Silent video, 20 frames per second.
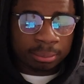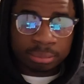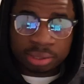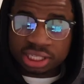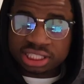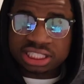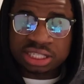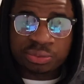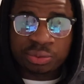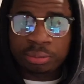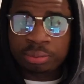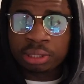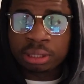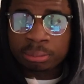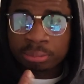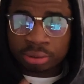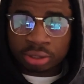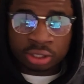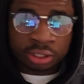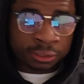blitz and we play
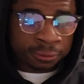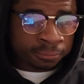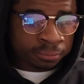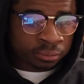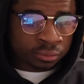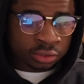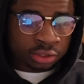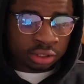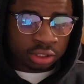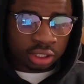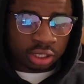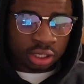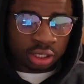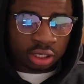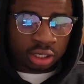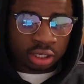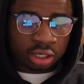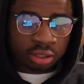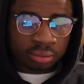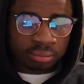bullet.
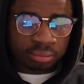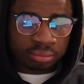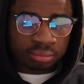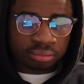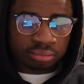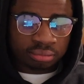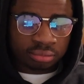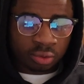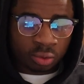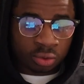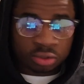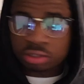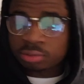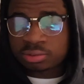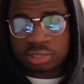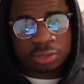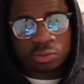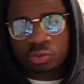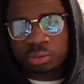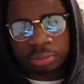Or
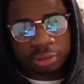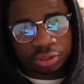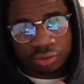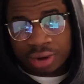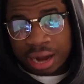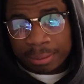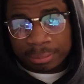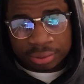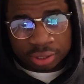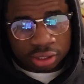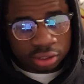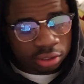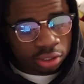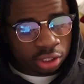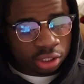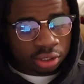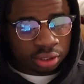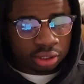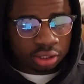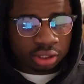sometimes we play rapid,
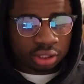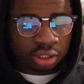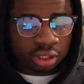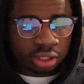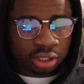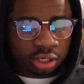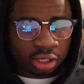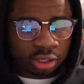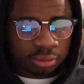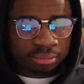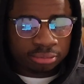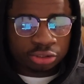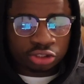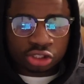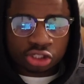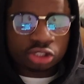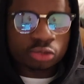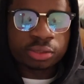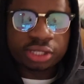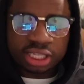
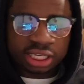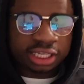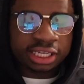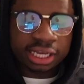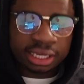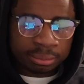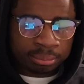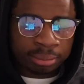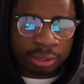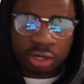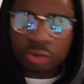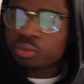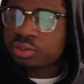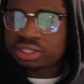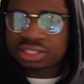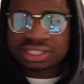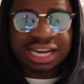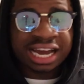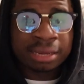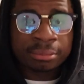just so we can get better
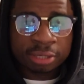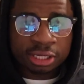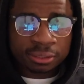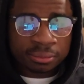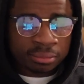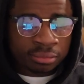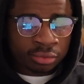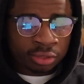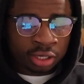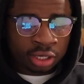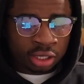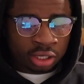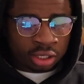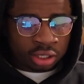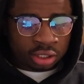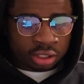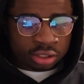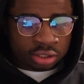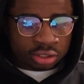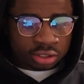with timing.
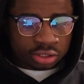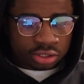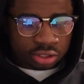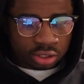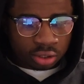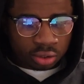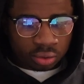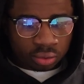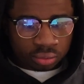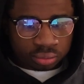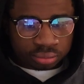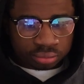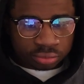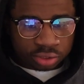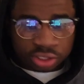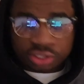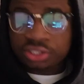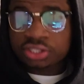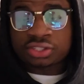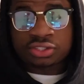So
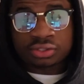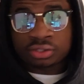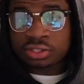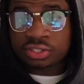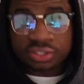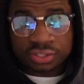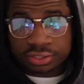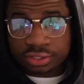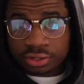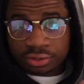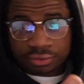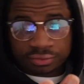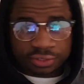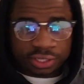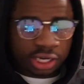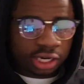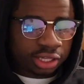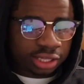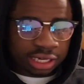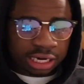this is another
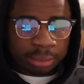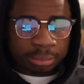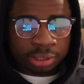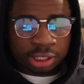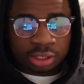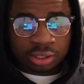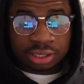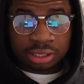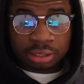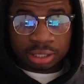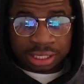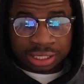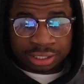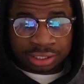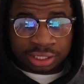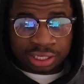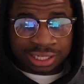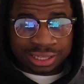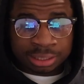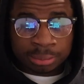Vienna that I played
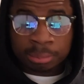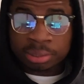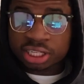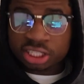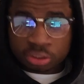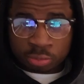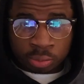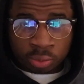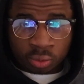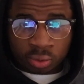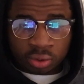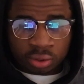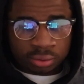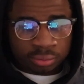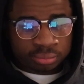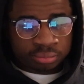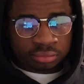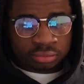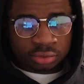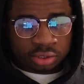in the blitz pool.
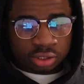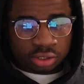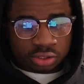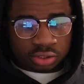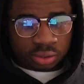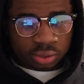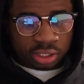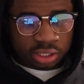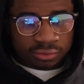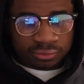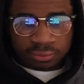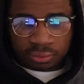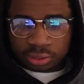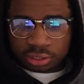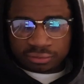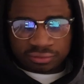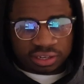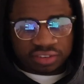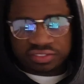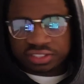So
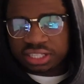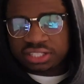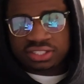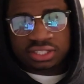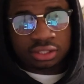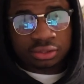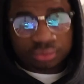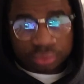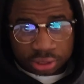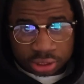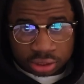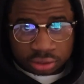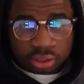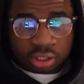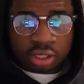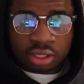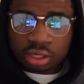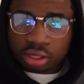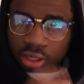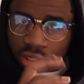e4, e5, knight c3.
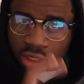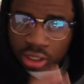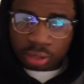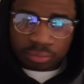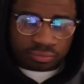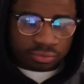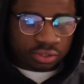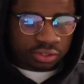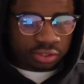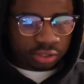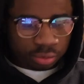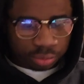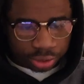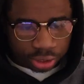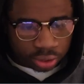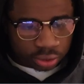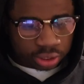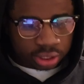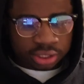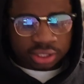Obviously, we
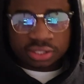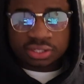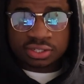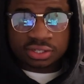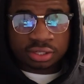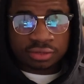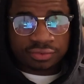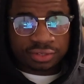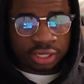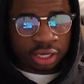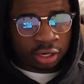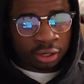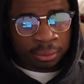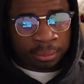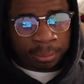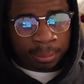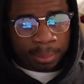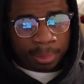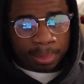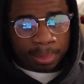know that this is the Vienna.